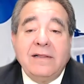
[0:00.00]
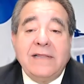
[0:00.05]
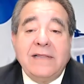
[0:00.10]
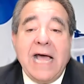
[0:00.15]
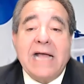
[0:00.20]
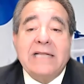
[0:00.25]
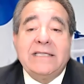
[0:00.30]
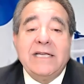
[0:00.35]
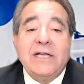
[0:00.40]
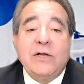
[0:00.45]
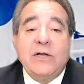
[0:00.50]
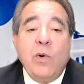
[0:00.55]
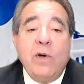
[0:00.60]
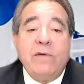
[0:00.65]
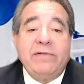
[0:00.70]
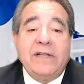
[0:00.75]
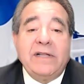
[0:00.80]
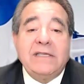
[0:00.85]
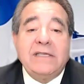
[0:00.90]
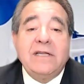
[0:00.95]
That's
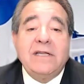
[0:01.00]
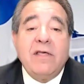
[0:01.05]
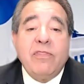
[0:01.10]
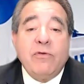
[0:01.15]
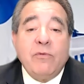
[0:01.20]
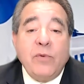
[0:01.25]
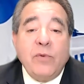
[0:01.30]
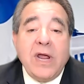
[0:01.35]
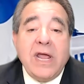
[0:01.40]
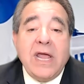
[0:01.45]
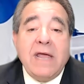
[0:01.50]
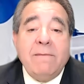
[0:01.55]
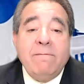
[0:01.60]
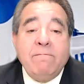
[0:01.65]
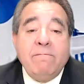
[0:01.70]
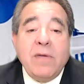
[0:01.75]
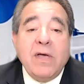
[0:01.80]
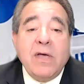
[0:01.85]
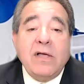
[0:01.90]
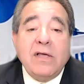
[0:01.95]
equivalent to 3
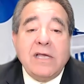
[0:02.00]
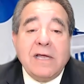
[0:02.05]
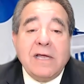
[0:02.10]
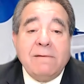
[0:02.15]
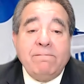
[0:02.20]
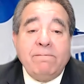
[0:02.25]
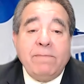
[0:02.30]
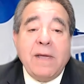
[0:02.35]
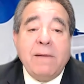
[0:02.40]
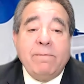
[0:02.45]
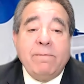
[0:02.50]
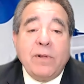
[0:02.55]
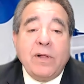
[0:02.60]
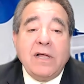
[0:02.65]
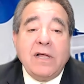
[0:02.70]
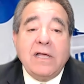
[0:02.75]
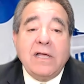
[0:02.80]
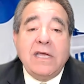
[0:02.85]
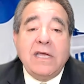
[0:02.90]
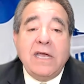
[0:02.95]
million
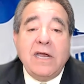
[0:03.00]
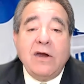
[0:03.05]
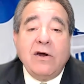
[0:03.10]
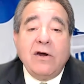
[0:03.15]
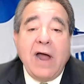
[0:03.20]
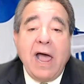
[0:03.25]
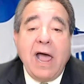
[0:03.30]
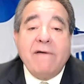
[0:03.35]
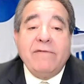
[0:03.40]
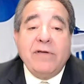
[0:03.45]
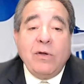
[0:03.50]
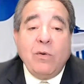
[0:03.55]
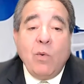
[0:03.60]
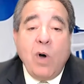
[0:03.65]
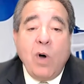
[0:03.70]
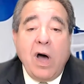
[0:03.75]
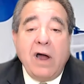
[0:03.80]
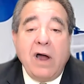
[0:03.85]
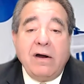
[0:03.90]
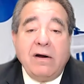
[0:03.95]
people a year having
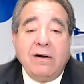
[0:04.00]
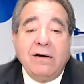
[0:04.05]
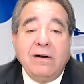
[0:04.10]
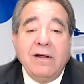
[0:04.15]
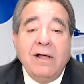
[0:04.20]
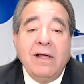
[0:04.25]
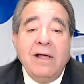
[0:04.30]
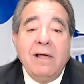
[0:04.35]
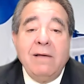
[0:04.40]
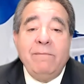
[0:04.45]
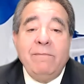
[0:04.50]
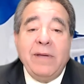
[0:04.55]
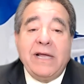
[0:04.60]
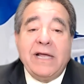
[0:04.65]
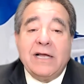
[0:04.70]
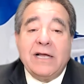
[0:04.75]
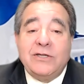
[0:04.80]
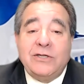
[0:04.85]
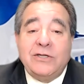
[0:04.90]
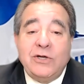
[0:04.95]
water
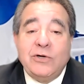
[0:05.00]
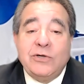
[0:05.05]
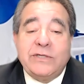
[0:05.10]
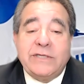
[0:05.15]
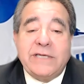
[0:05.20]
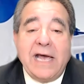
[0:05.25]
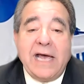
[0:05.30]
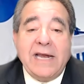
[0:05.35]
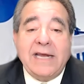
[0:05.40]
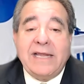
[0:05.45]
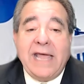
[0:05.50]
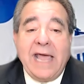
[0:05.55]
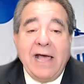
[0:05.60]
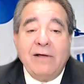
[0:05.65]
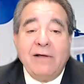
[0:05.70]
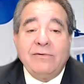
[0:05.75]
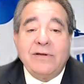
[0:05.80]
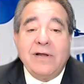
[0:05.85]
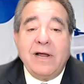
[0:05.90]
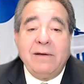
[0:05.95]
because you said,
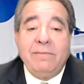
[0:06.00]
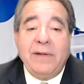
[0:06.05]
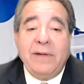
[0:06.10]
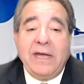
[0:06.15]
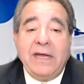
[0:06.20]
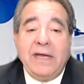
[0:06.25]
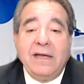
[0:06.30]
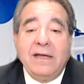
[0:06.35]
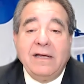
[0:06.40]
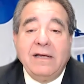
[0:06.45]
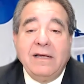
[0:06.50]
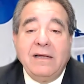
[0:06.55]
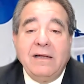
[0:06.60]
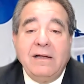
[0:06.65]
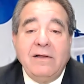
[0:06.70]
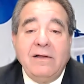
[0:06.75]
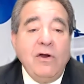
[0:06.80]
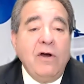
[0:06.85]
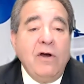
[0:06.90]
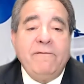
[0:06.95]
count on me.
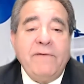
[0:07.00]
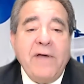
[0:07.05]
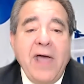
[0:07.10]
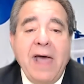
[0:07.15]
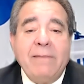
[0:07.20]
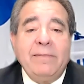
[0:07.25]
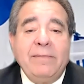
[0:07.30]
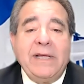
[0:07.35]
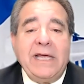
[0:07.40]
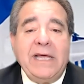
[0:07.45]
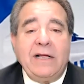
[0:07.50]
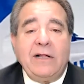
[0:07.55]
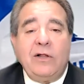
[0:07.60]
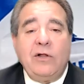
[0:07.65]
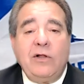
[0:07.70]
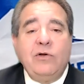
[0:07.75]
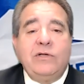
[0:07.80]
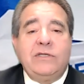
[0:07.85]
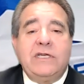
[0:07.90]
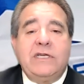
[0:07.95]
Your family
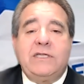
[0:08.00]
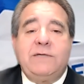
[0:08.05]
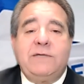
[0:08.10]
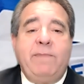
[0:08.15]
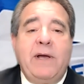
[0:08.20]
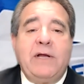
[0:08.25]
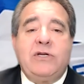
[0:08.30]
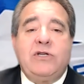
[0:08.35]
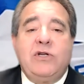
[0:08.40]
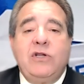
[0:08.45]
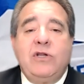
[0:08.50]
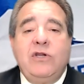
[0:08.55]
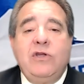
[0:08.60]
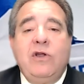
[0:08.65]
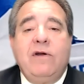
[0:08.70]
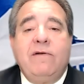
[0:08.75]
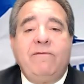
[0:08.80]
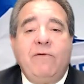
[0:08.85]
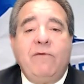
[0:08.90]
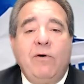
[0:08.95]
includes a special and
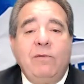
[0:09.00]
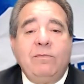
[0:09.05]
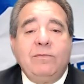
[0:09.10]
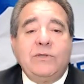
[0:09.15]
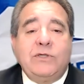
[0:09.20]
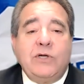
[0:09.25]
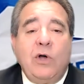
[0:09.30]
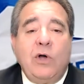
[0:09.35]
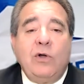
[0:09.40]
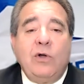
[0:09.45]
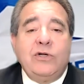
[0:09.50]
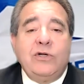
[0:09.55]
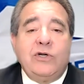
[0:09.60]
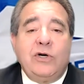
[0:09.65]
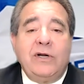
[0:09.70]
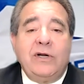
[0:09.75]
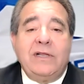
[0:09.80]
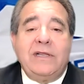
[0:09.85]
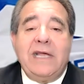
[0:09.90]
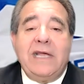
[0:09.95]
uniformed
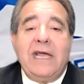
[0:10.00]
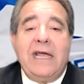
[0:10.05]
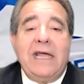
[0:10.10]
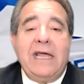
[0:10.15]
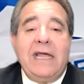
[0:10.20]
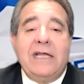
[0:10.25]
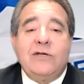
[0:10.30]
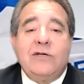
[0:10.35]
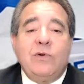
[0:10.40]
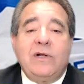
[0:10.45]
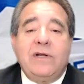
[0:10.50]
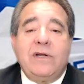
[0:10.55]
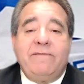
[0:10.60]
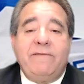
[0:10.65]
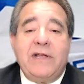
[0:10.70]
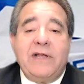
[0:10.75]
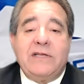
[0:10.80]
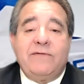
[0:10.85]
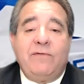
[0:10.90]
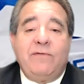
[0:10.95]
soldier at the Israel
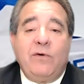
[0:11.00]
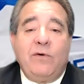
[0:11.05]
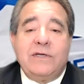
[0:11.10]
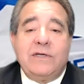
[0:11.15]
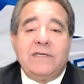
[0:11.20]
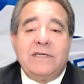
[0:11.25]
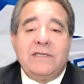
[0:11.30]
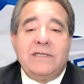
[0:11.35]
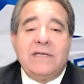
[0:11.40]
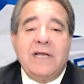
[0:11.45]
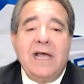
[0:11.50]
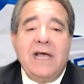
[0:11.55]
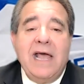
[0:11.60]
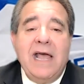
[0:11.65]
Defense Forces